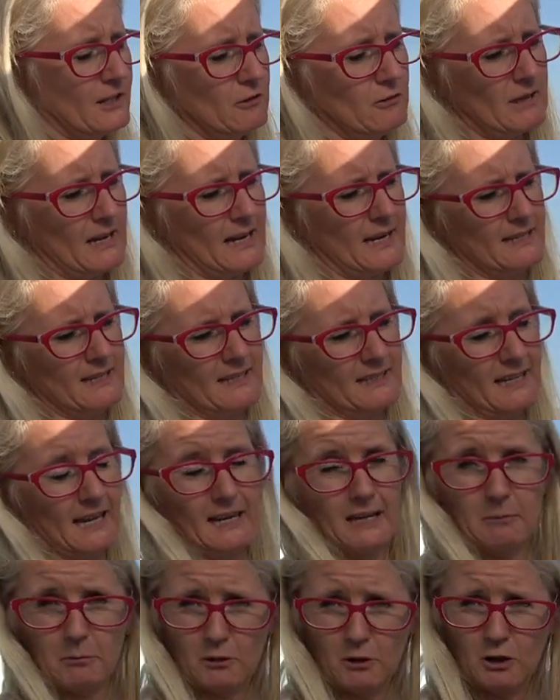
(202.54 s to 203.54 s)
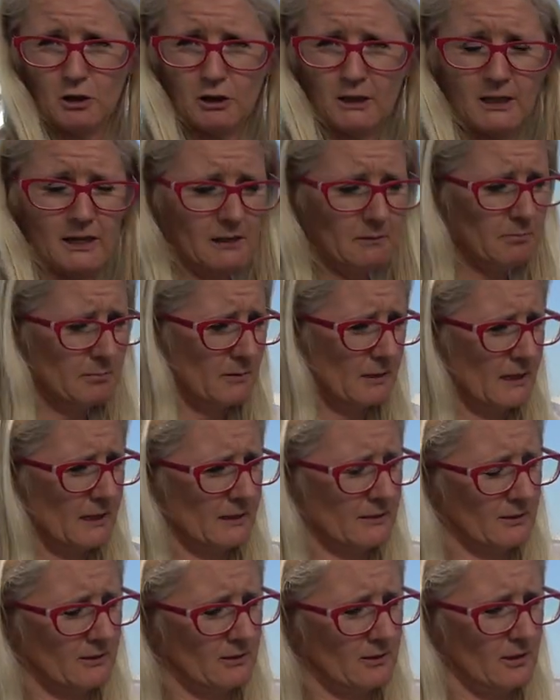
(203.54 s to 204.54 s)
you get a cable hookup
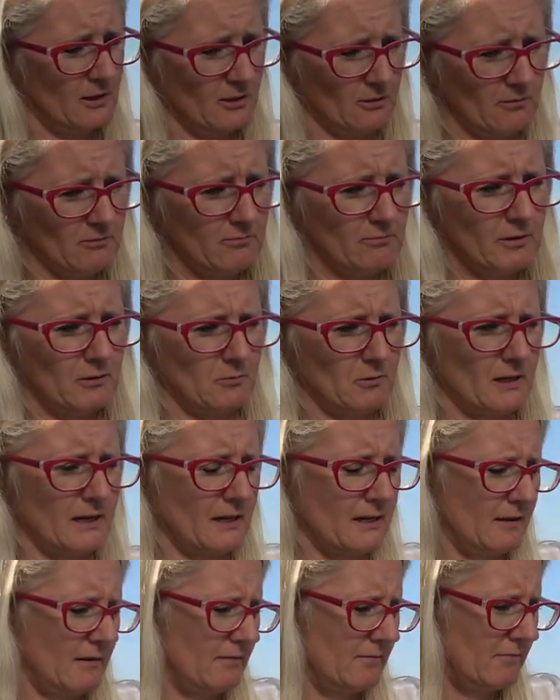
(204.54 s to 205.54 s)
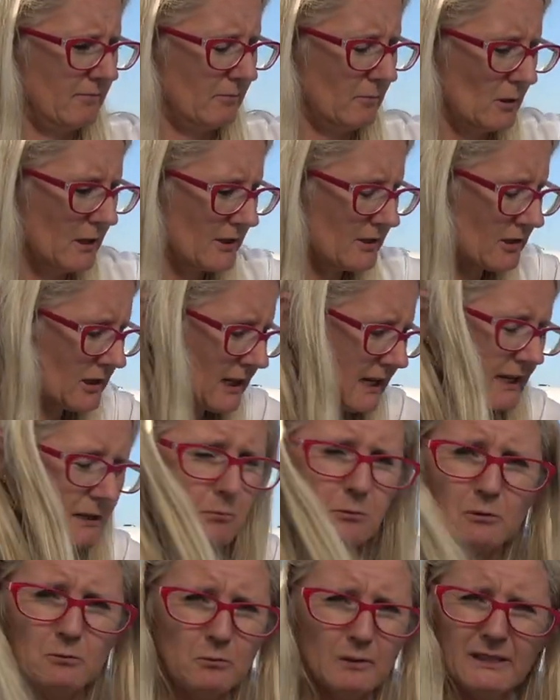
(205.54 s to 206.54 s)
because, you know, you want to watch
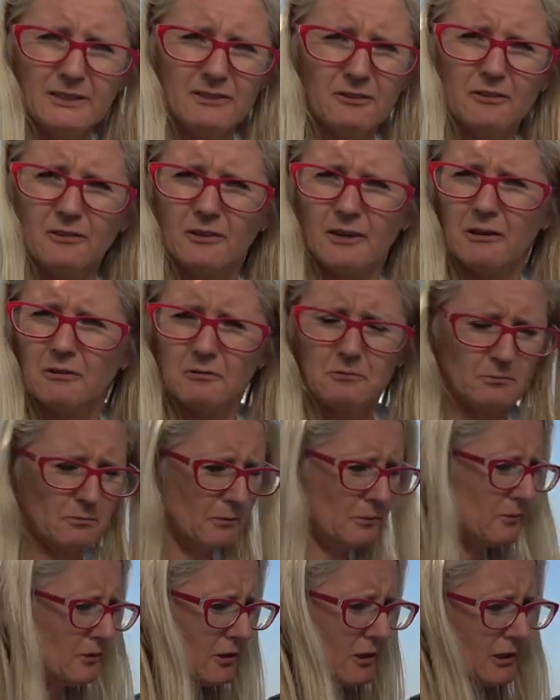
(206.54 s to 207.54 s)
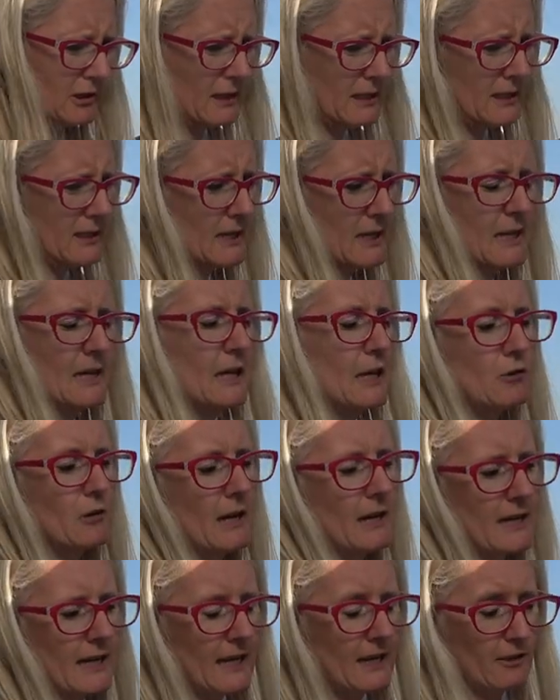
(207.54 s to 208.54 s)
cable when you're out boondocking. You
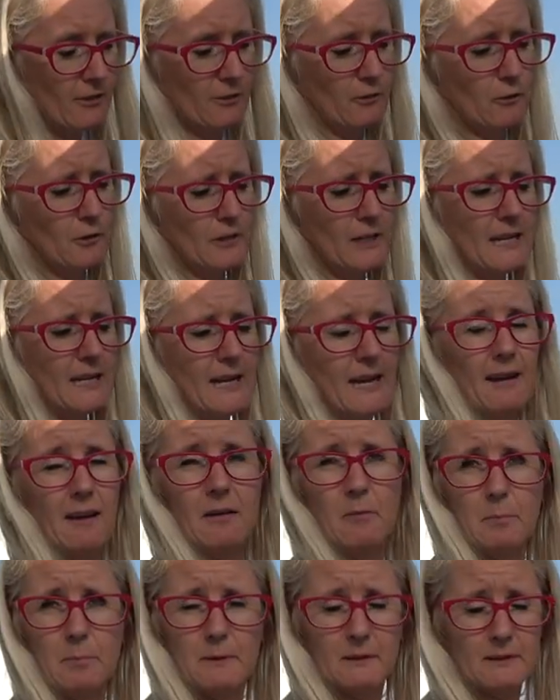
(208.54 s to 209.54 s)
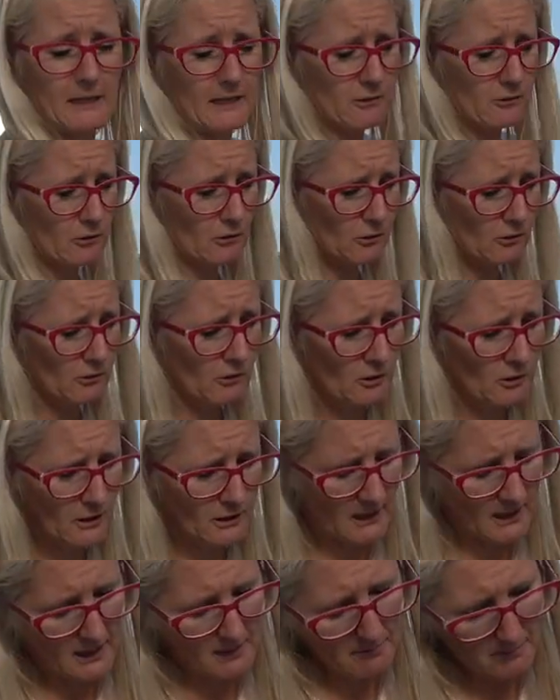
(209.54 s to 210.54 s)
get a 30 amp electrical
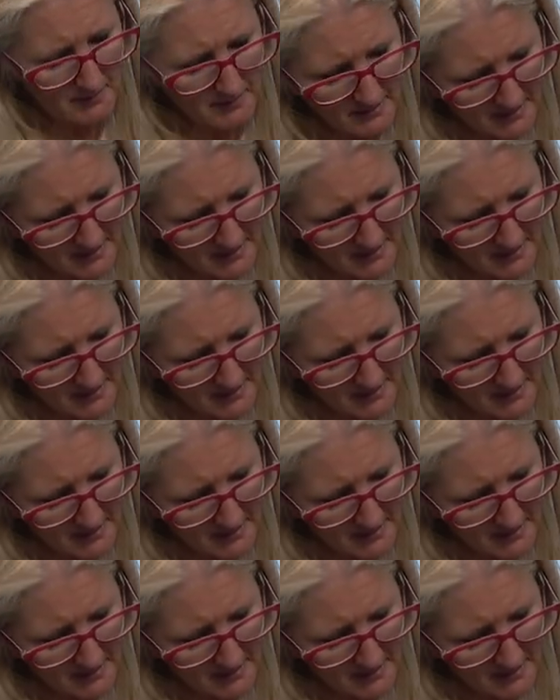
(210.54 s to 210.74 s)
hookup